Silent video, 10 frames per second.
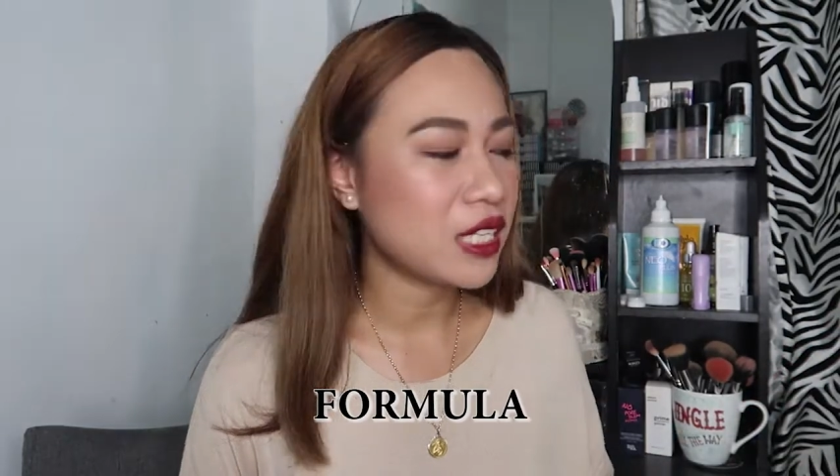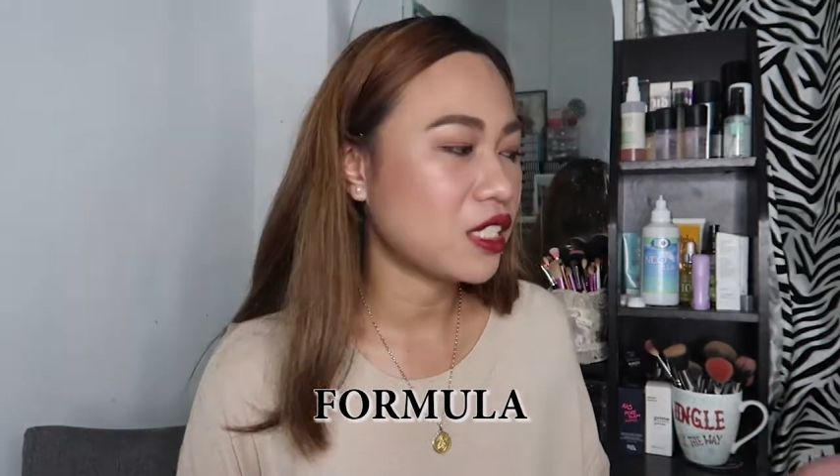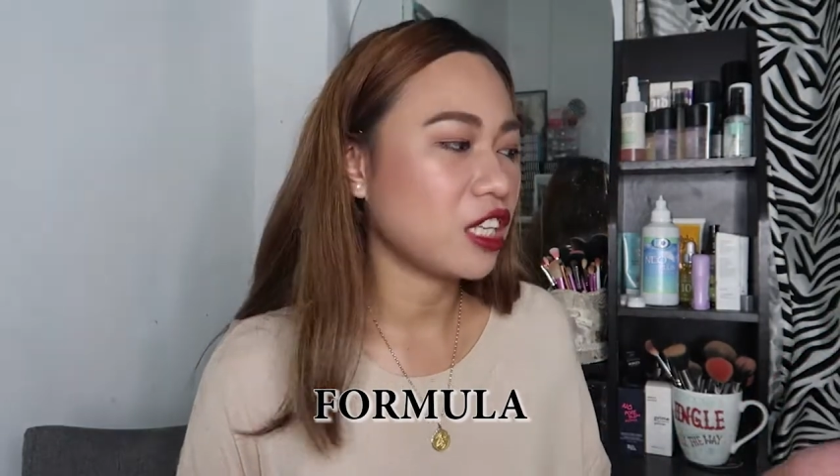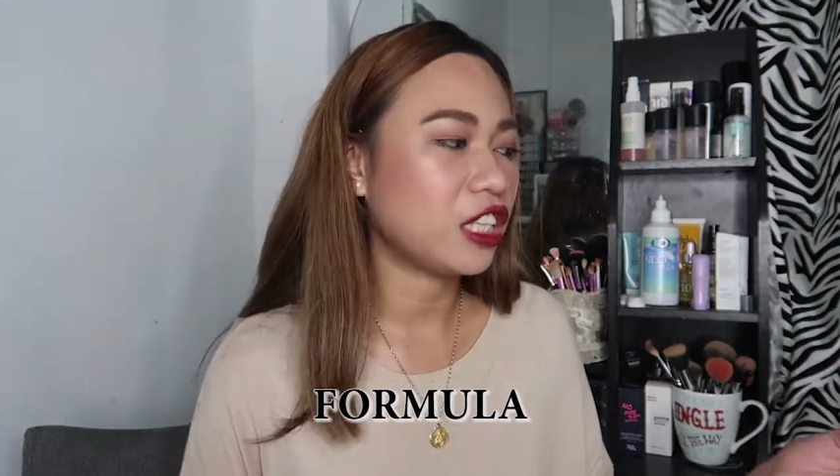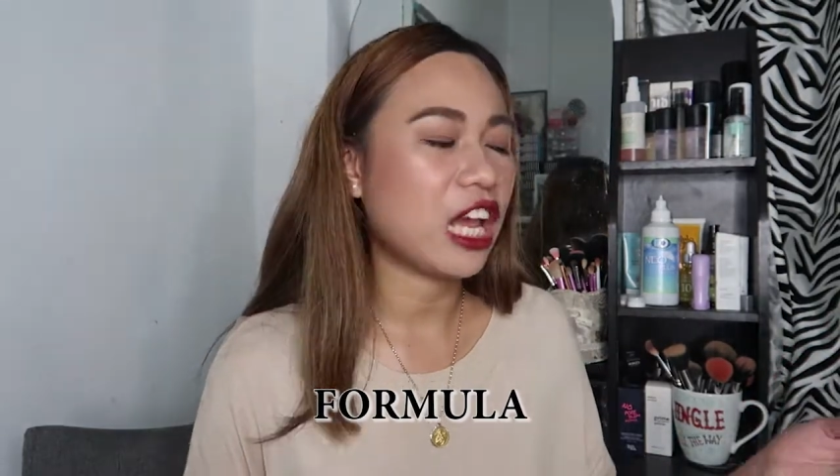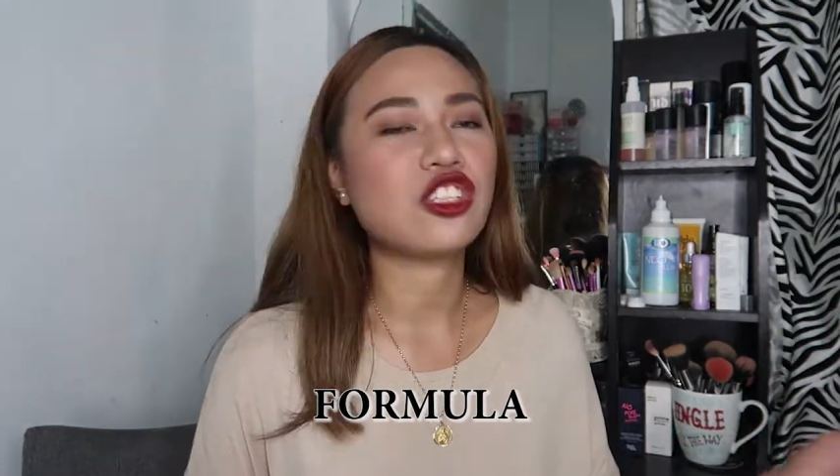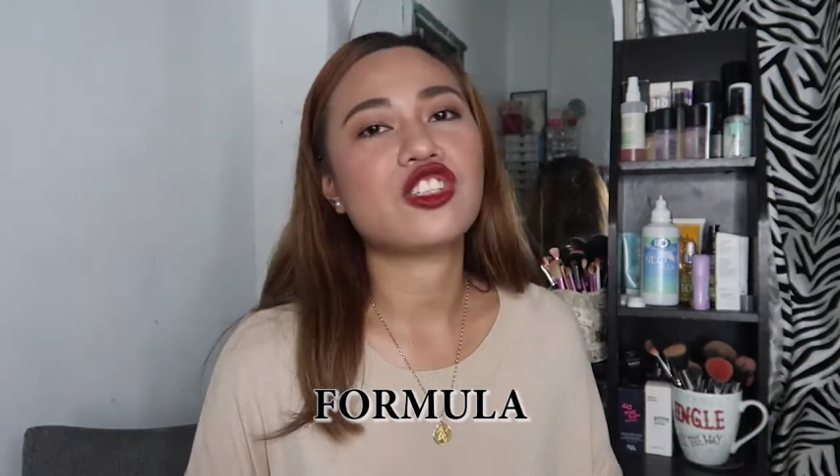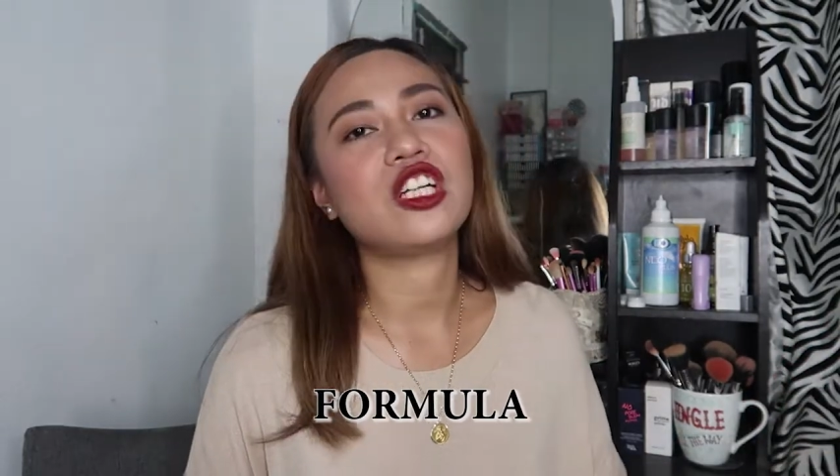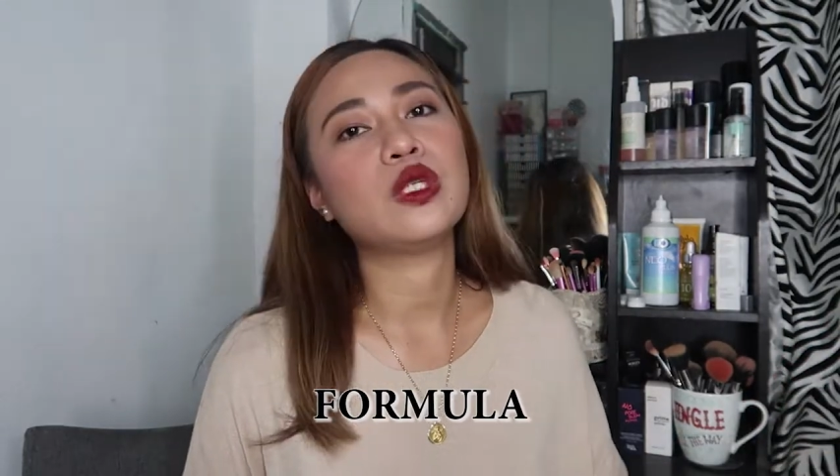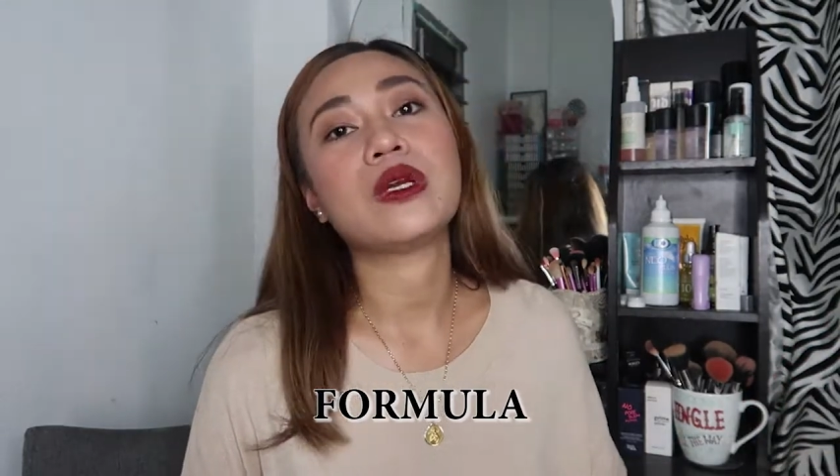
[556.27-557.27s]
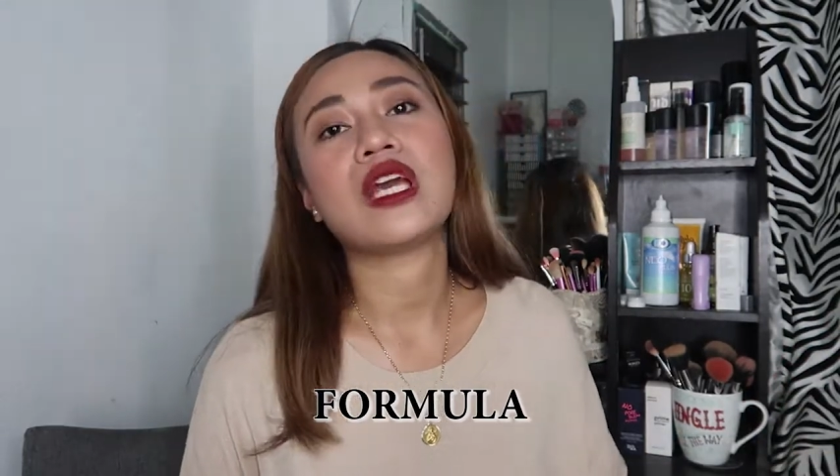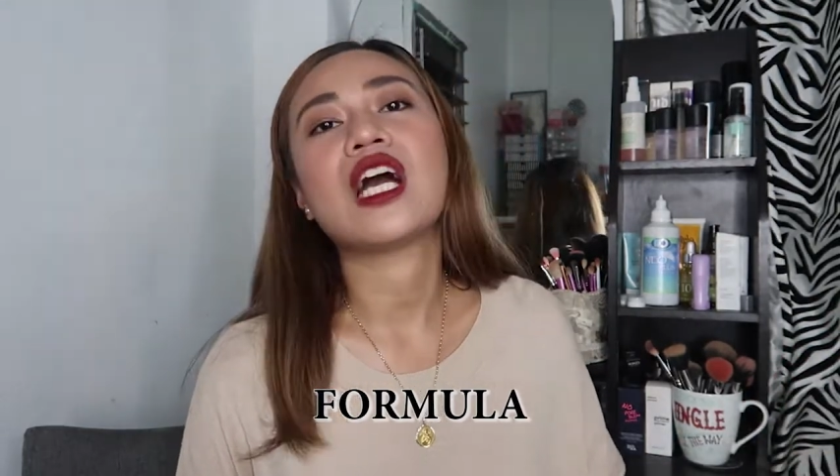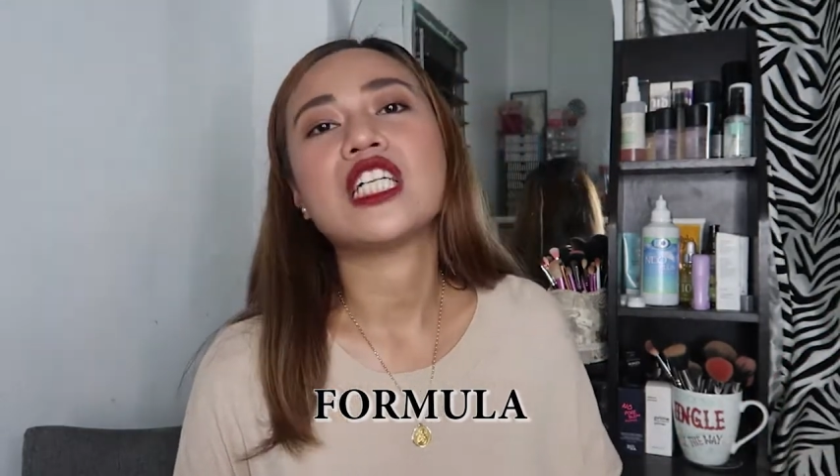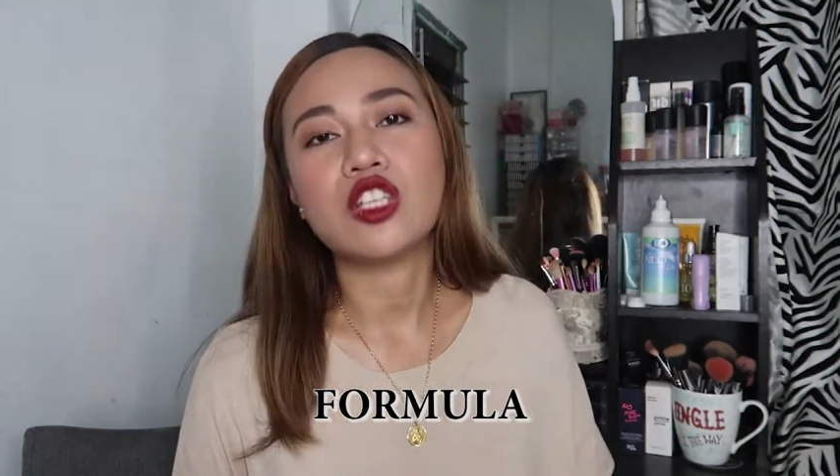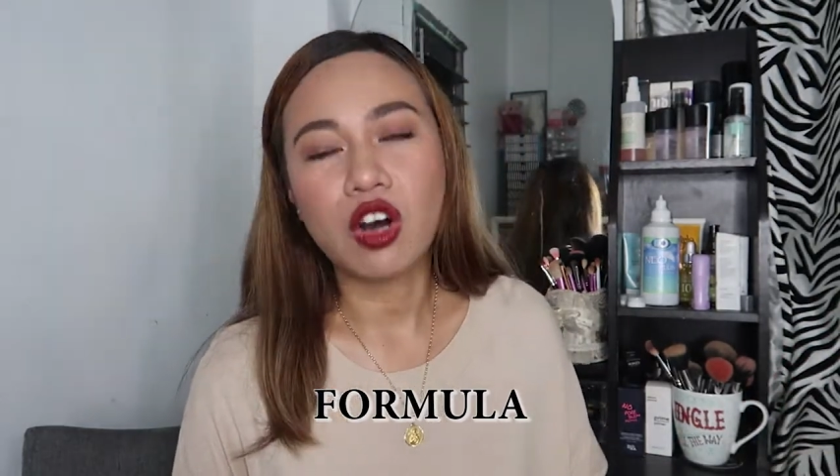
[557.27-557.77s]
It's not natural
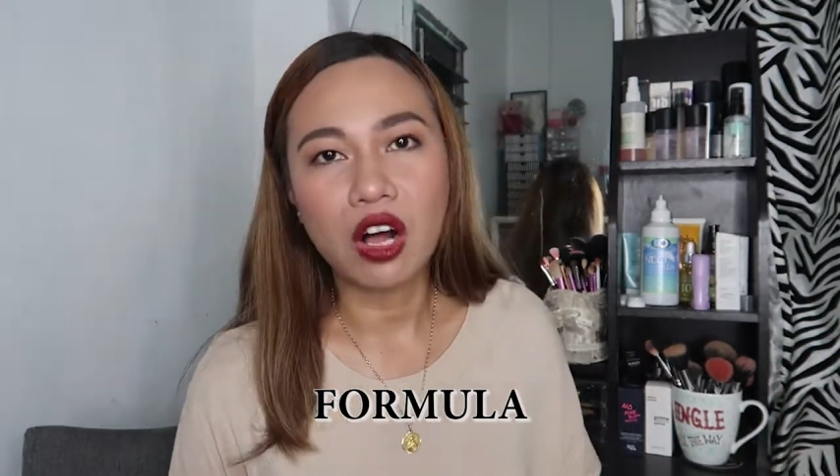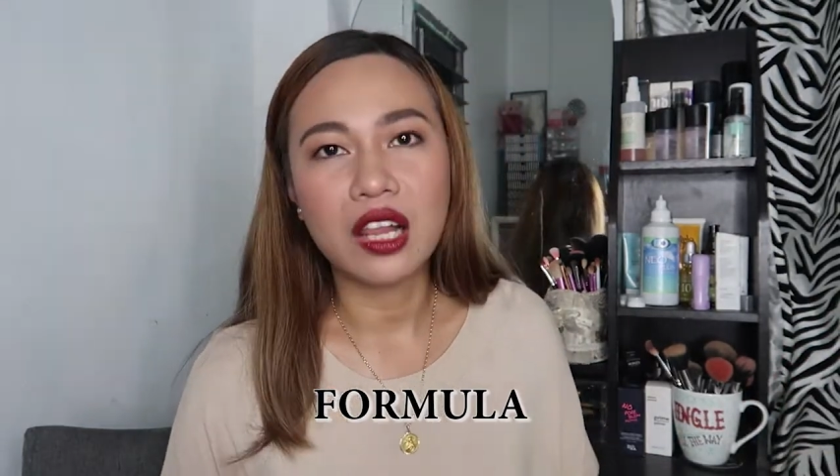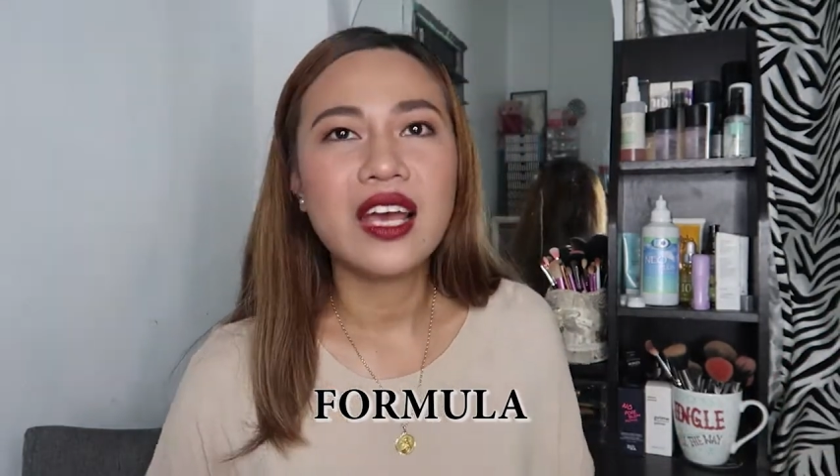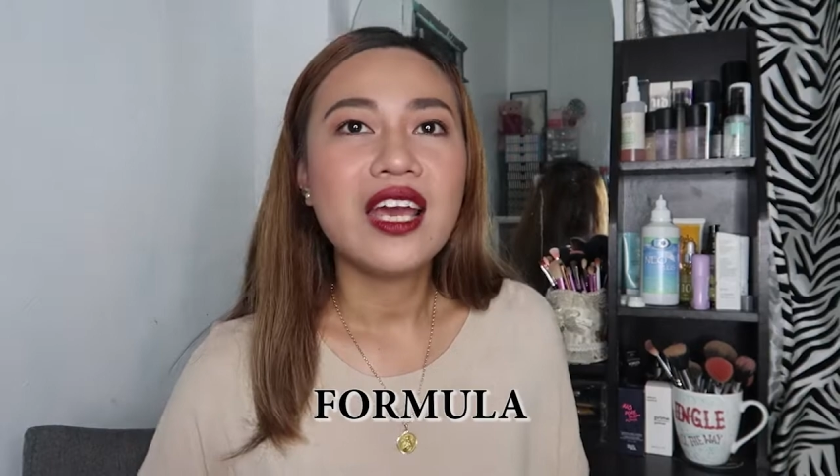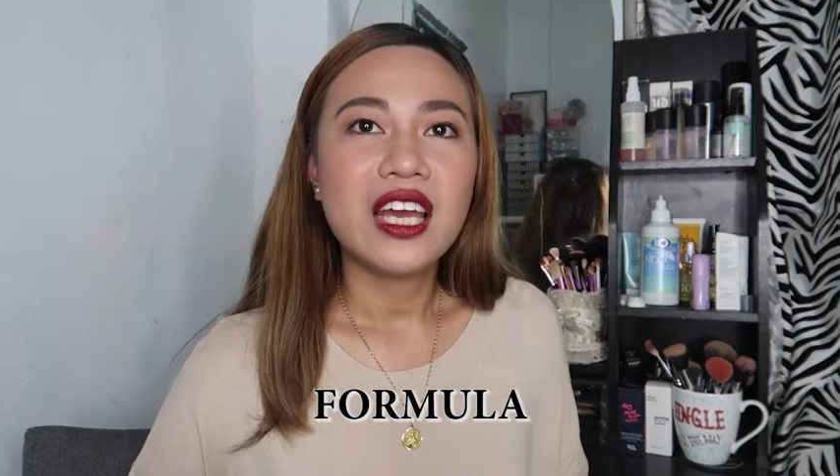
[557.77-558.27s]
looking at all.